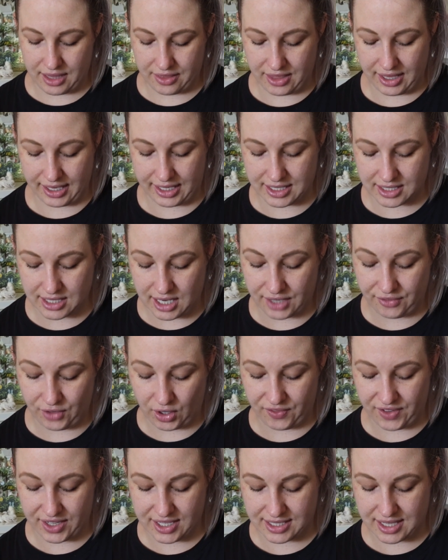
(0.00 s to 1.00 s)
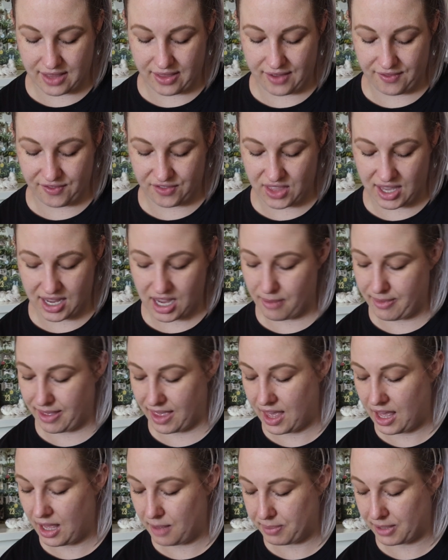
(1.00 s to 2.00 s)
It is kind of obvious that they're
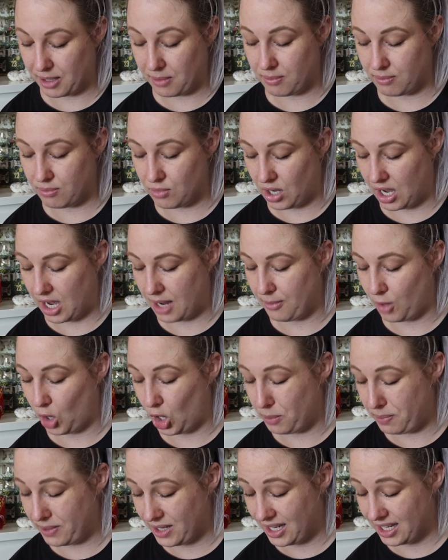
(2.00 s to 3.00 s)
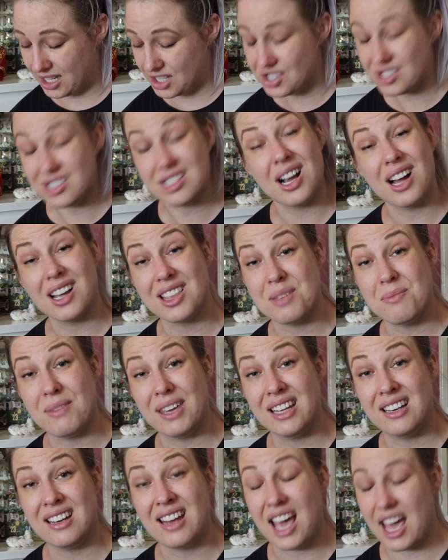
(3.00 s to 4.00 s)
coming out, but I'm hoping I can just tuck them
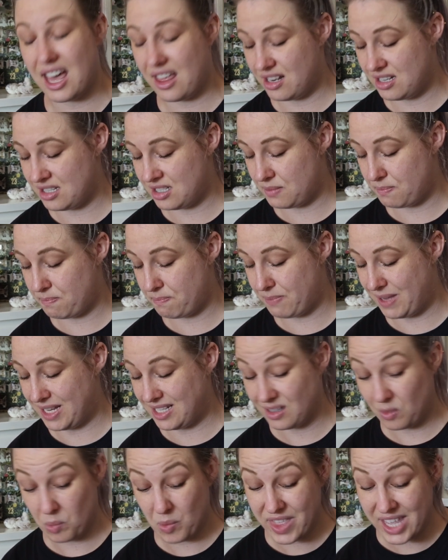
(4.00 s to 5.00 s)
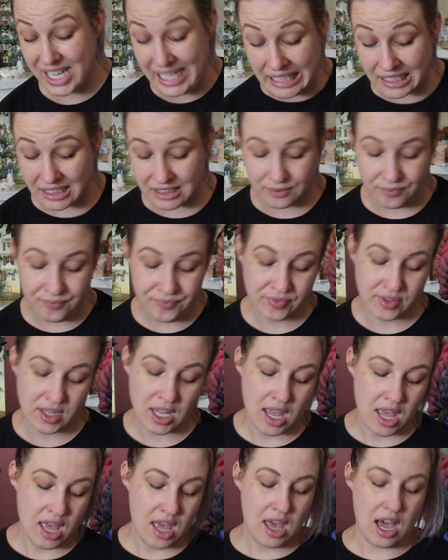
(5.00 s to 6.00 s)
in and be done with it.
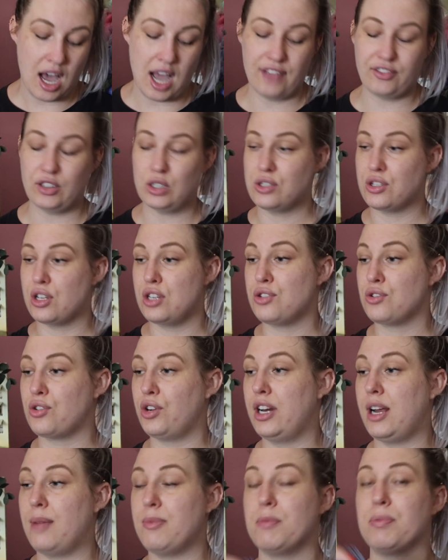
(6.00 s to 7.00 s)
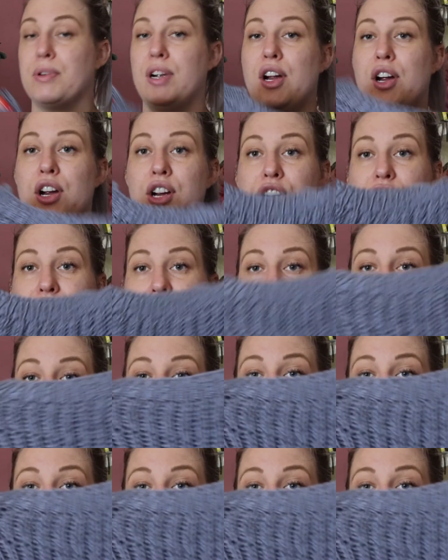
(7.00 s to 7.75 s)
I've also screwed up the brioche